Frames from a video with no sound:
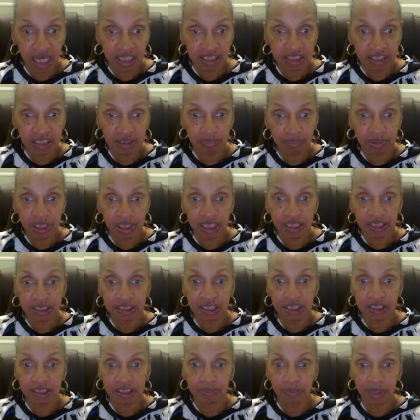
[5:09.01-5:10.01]
as he
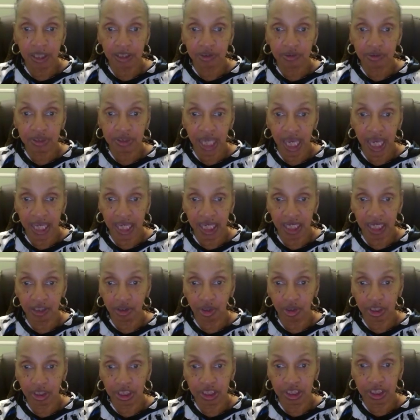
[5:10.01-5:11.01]
placed his mother's
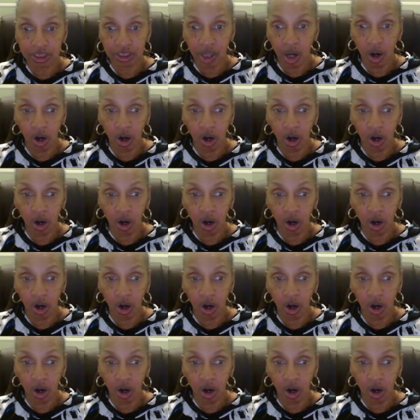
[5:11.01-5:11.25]
hand on his